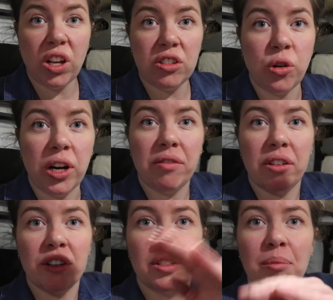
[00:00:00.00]
Sorry if
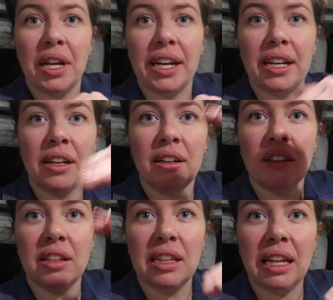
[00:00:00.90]
there's some like
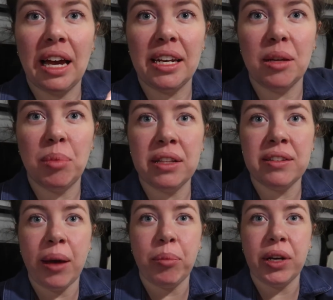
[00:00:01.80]
liney bits
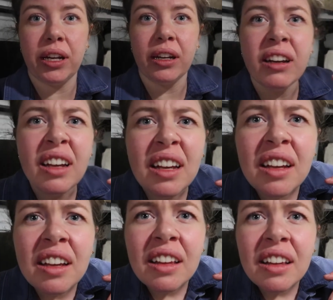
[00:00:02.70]
happening.
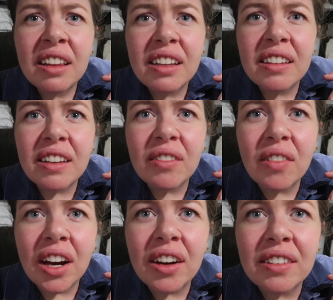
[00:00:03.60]
It's like
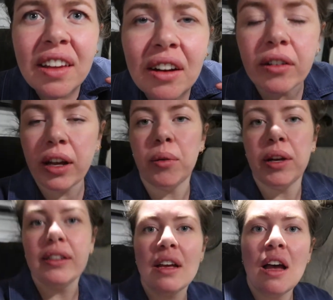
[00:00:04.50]
very subtle.
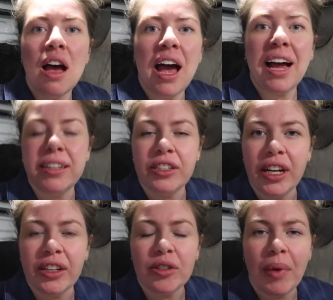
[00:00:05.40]
Anyways, I had to
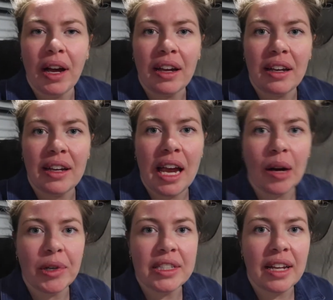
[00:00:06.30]
change my
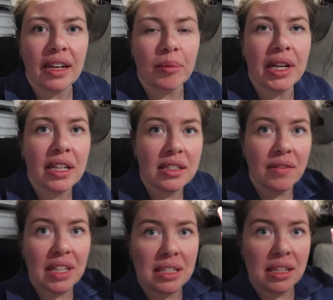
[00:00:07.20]
camera setting because
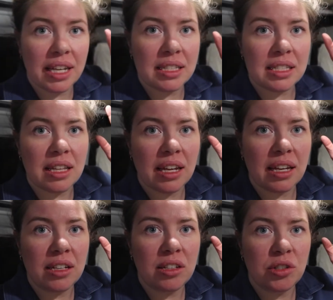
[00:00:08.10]
of these lights.
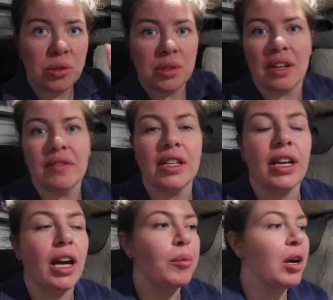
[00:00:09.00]
They do stuff to the
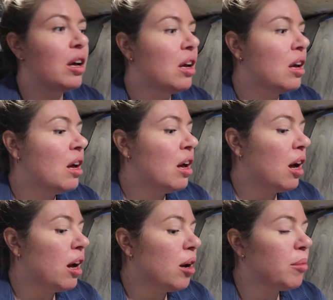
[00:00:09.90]
camera.
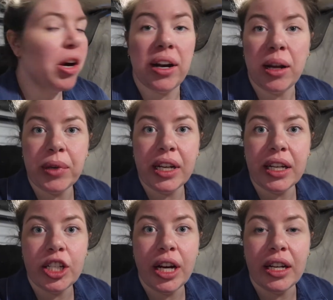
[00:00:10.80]
Um, all right, I'm gonna
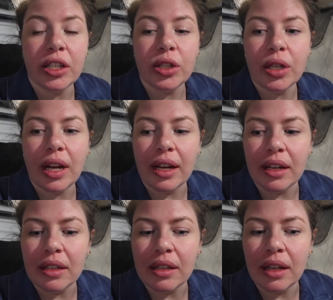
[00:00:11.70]
get changed
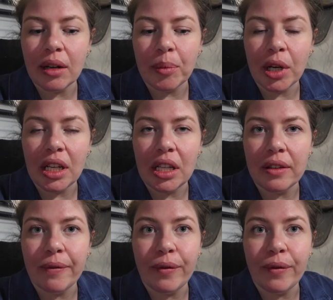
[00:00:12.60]
and then I'm gonna eat some